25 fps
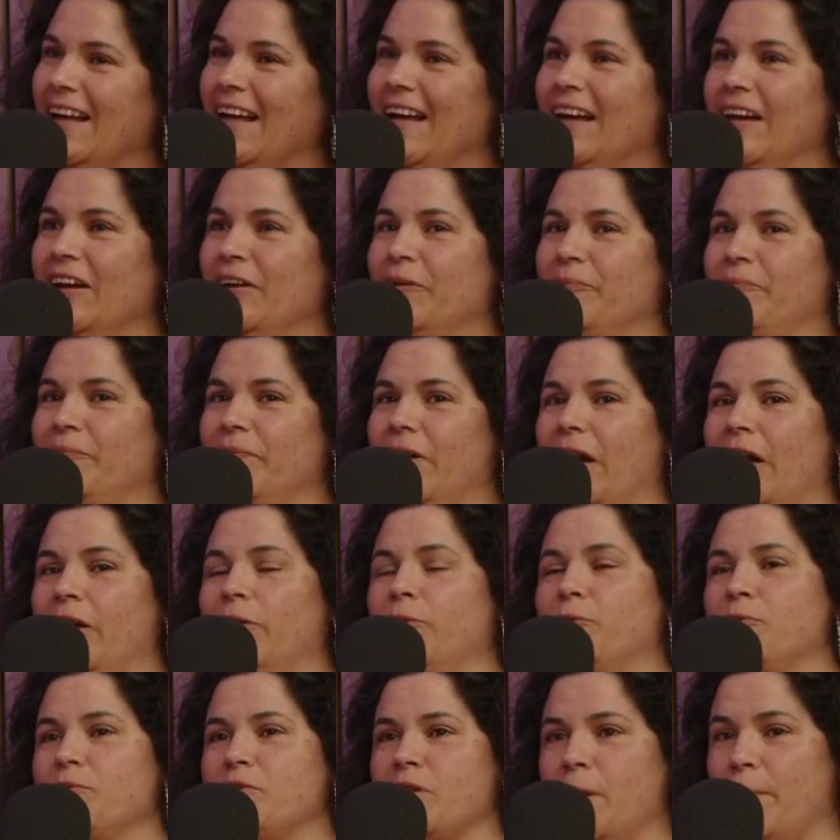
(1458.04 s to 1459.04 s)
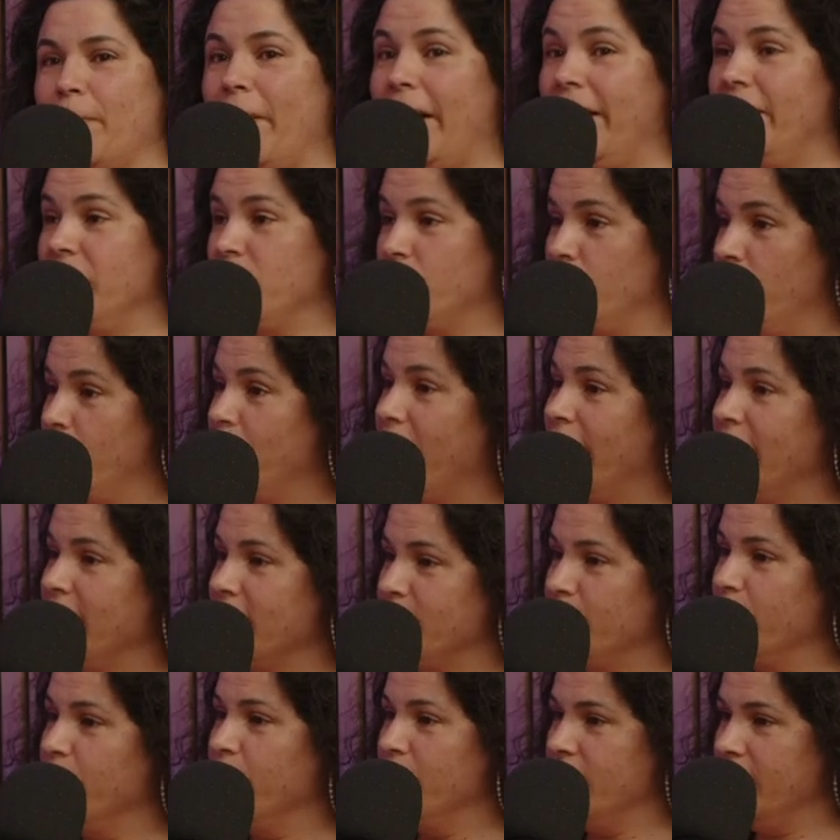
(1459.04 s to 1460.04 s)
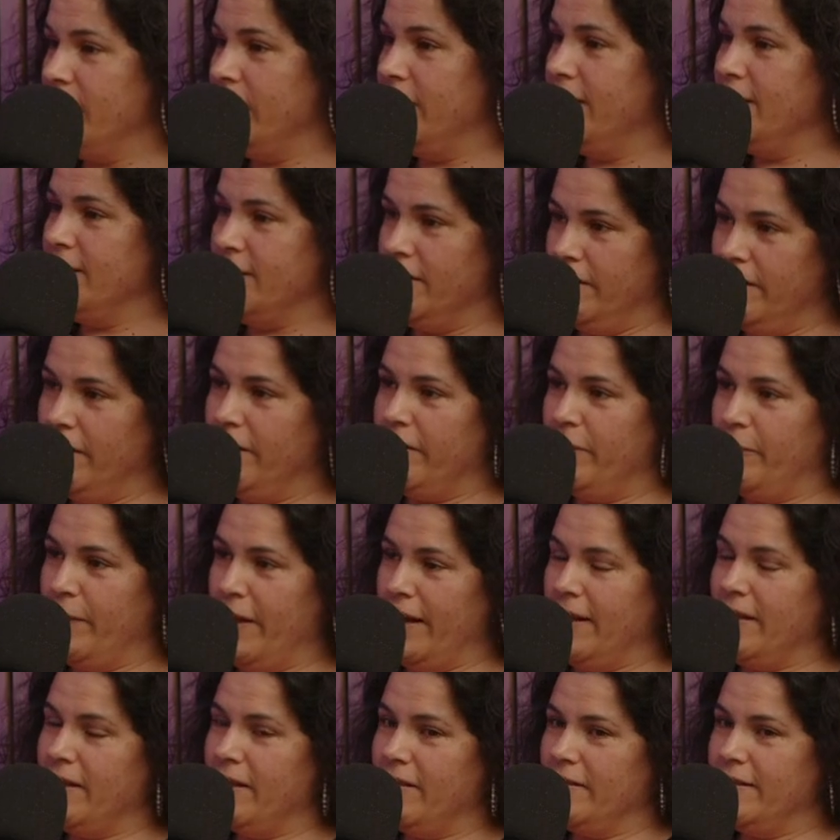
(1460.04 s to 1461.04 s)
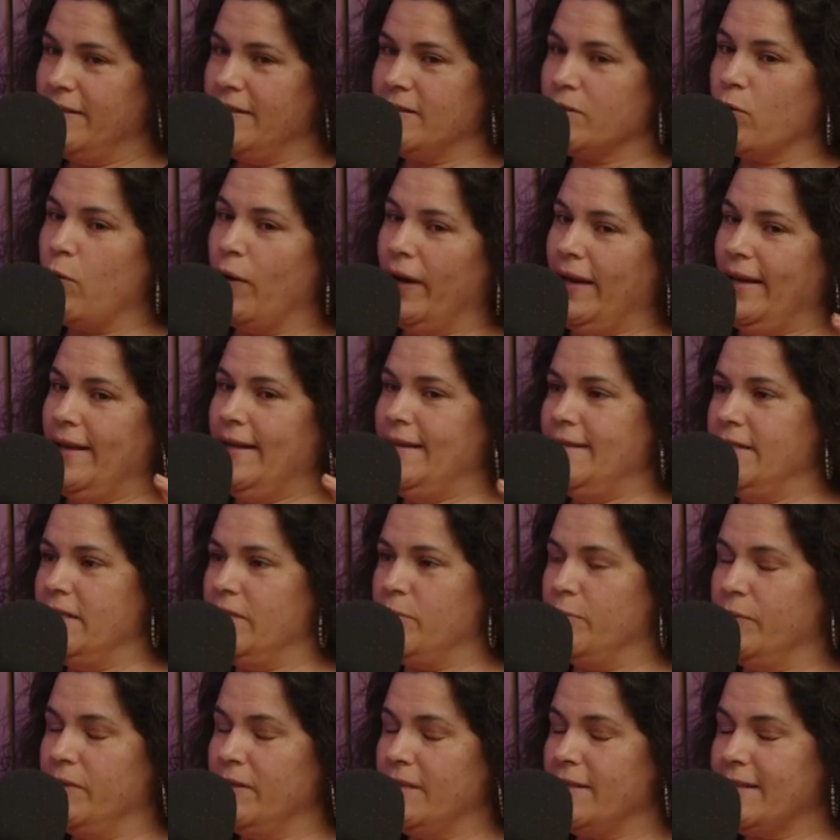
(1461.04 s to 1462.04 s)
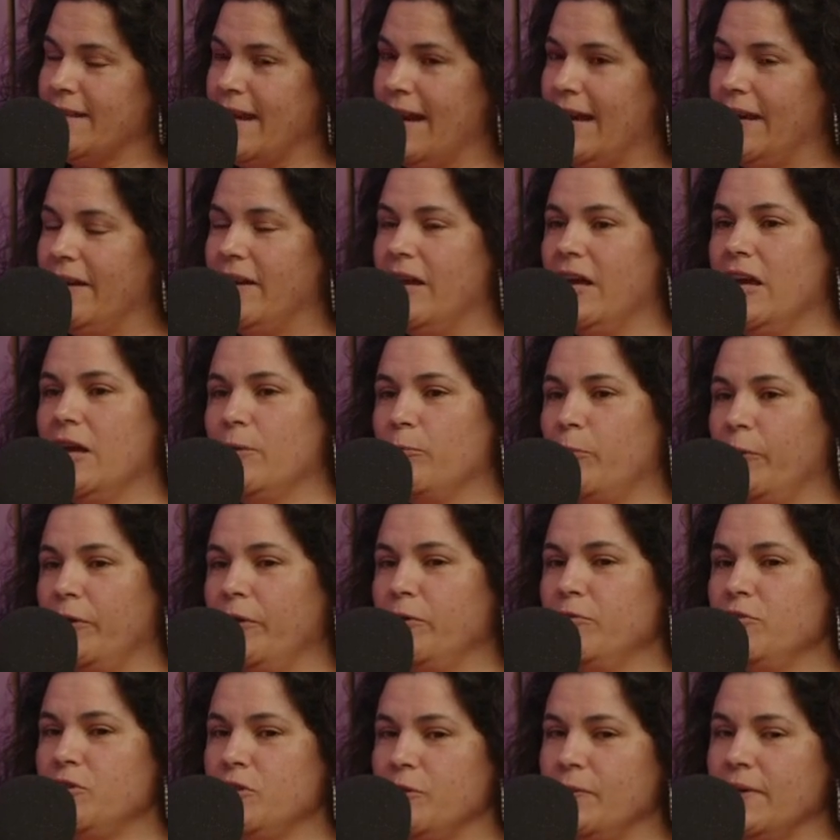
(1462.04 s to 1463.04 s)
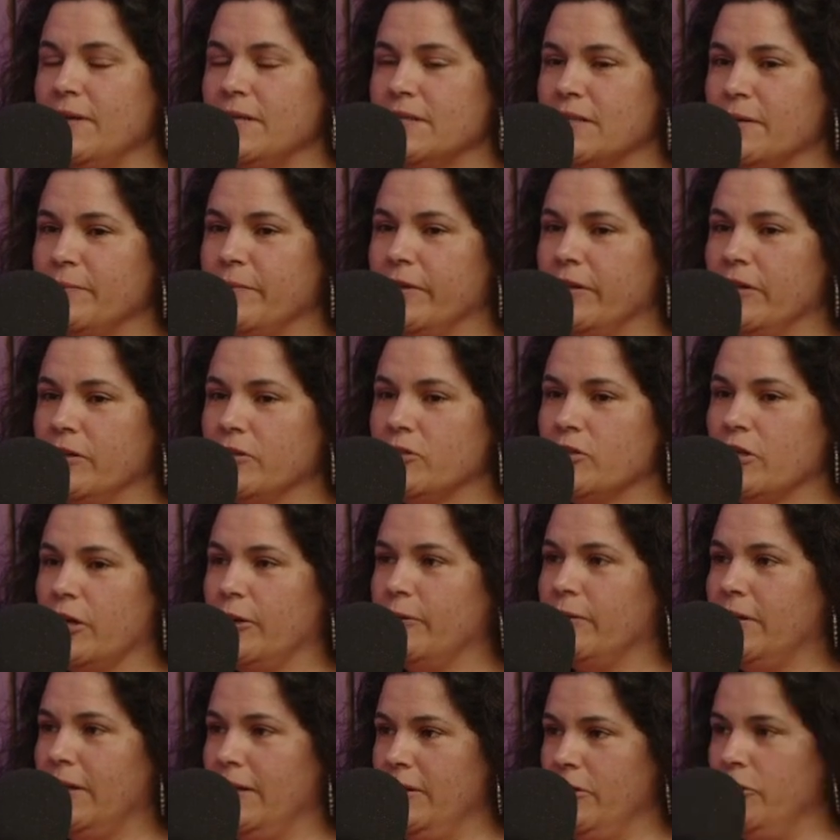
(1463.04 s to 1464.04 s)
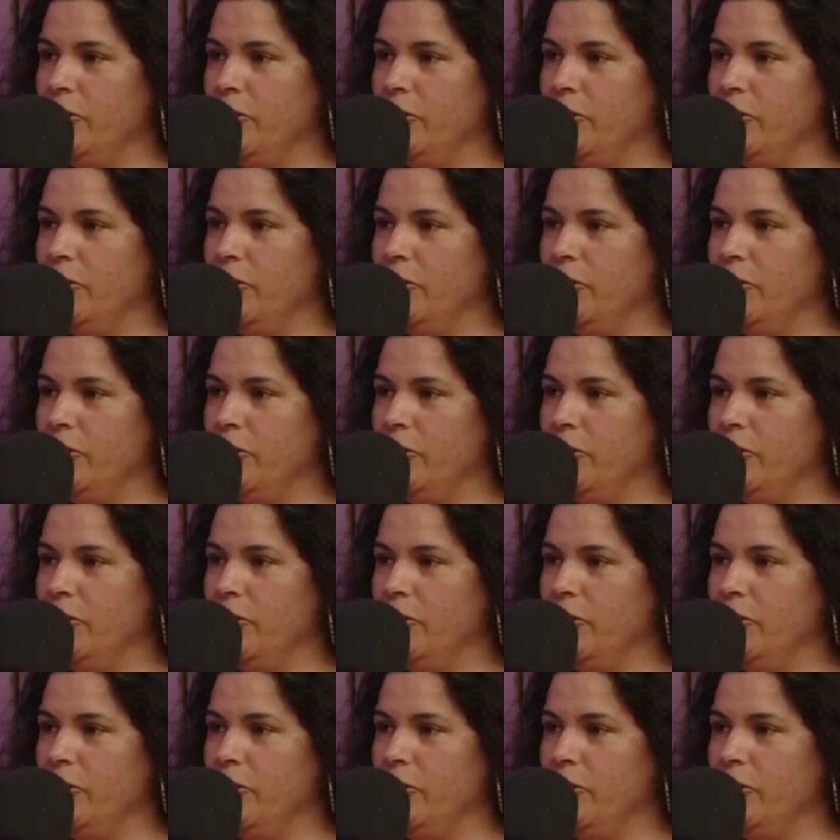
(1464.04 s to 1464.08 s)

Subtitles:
And also pager replacement is another way that is quite easy to understand. But when you're doing something that's totally